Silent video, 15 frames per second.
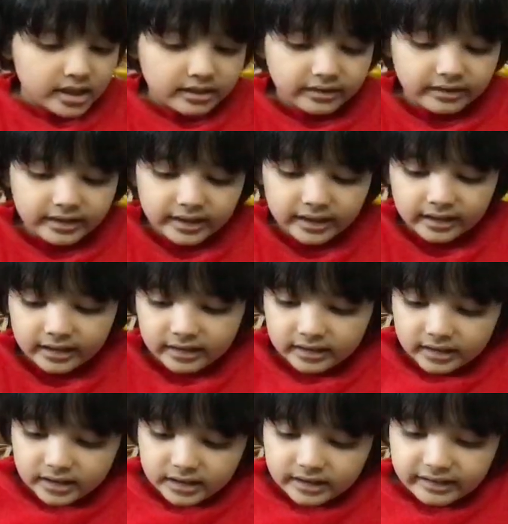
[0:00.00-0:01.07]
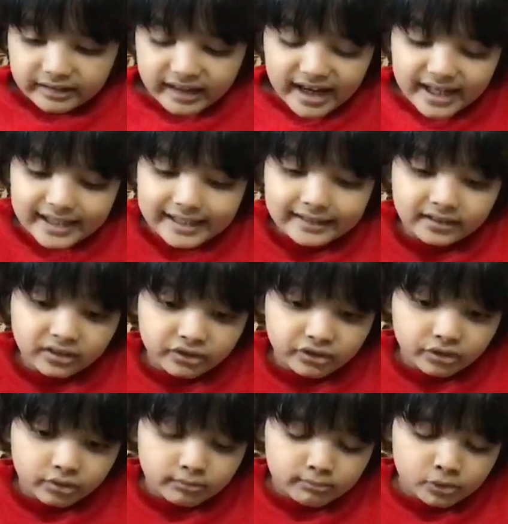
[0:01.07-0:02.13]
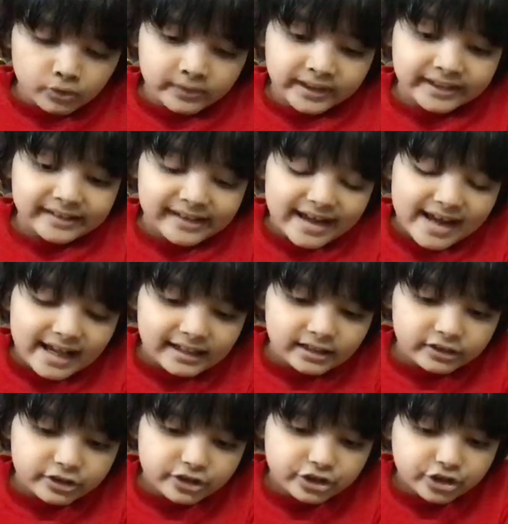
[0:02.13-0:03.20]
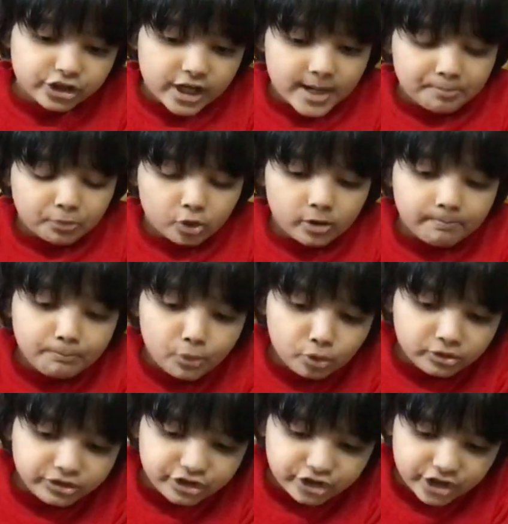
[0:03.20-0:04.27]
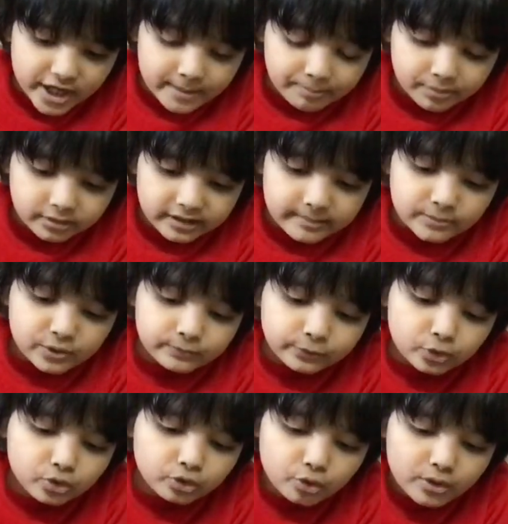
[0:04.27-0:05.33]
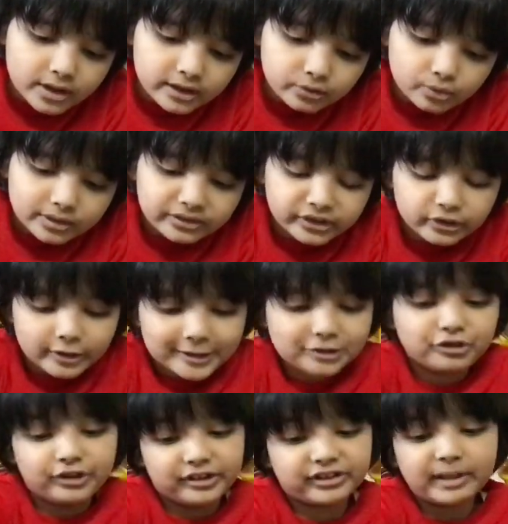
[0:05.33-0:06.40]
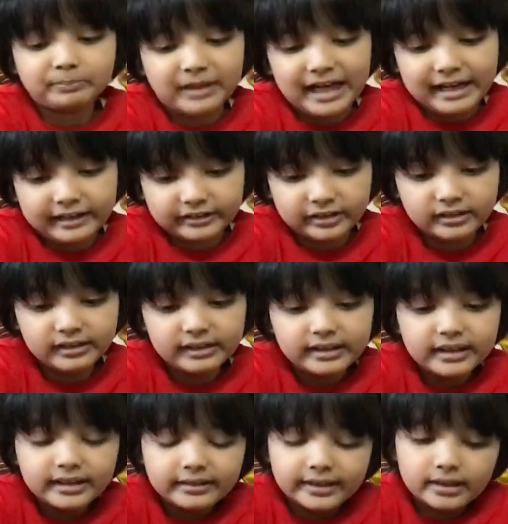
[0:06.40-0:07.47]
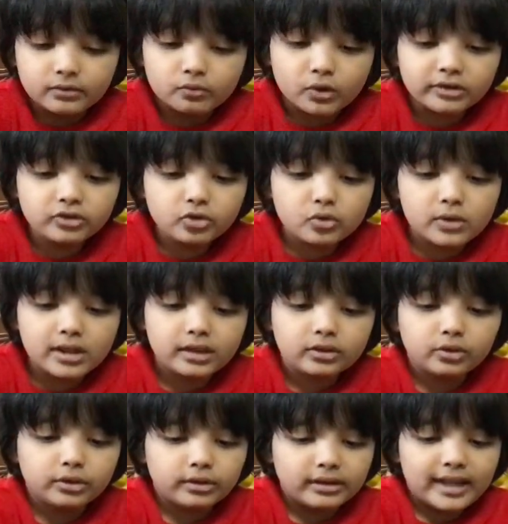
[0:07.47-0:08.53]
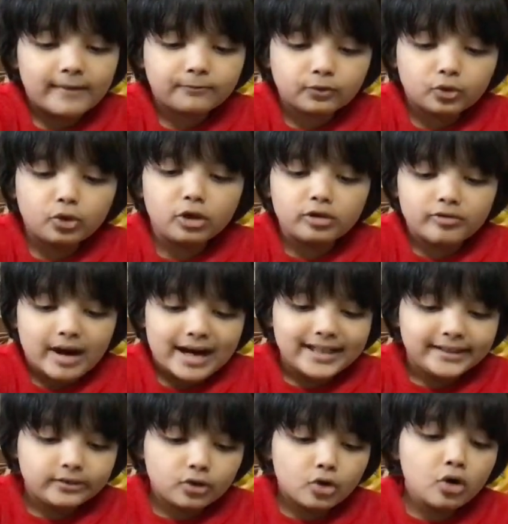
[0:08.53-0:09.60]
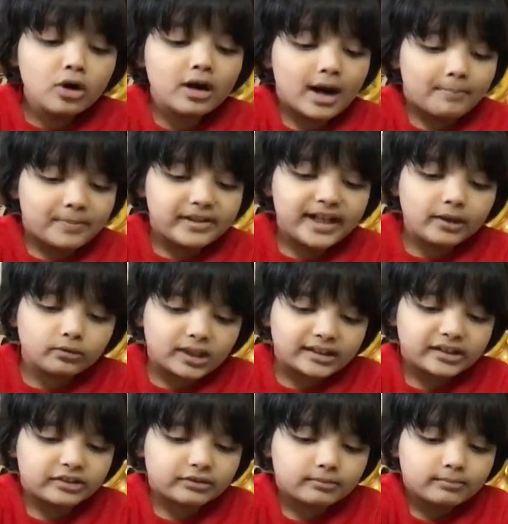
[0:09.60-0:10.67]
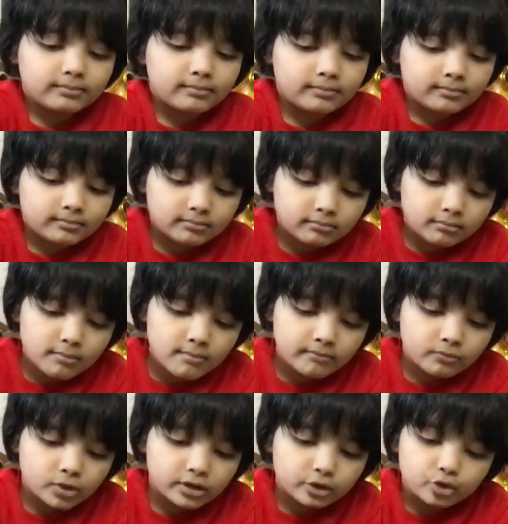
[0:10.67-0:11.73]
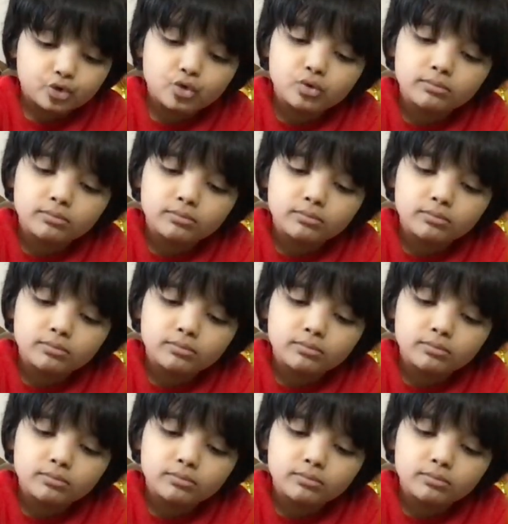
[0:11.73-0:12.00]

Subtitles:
The knights move in L shape or boot shape. They move 2 squares in one direction except diagonal, then 1 square to the left or right or up and down like this. 1, 2.